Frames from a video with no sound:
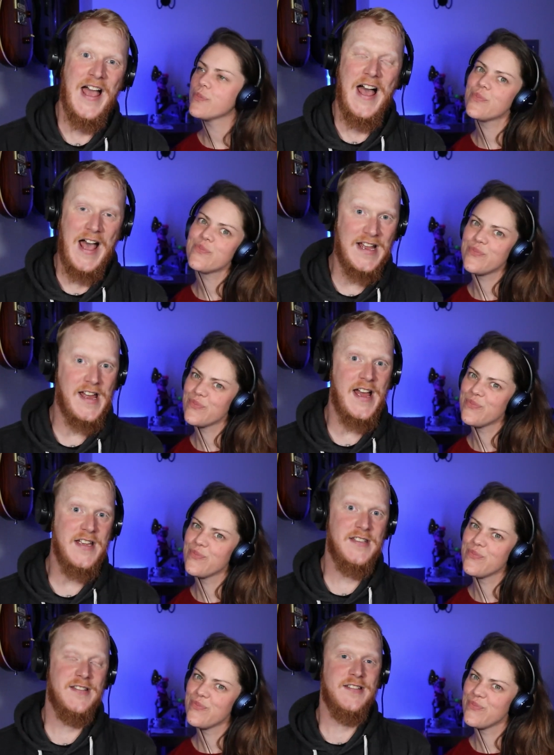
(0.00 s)
Speaker 1: Hi
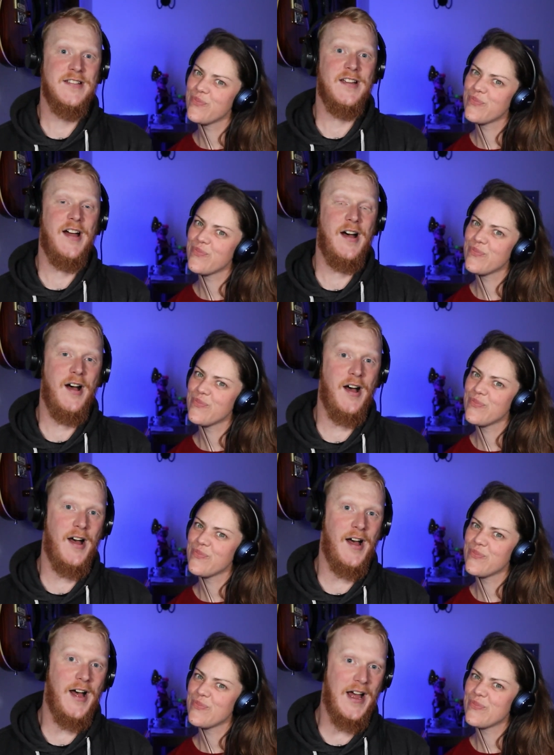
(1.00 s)
guys,
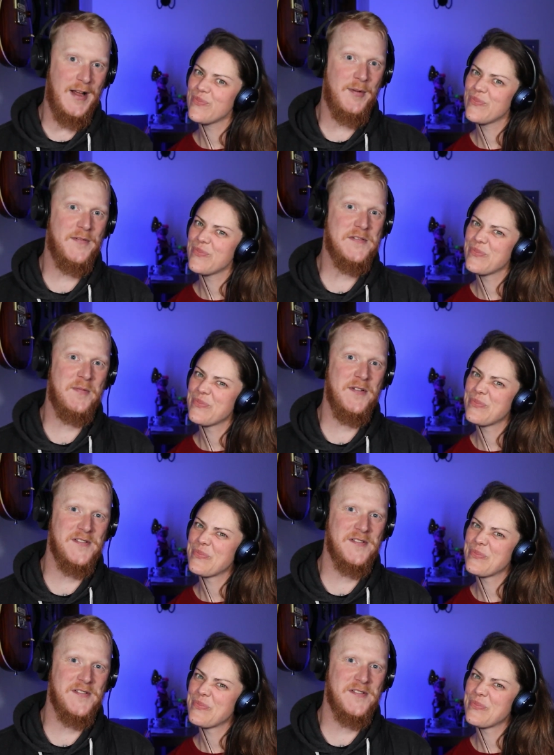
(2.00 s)
I am Office Bloke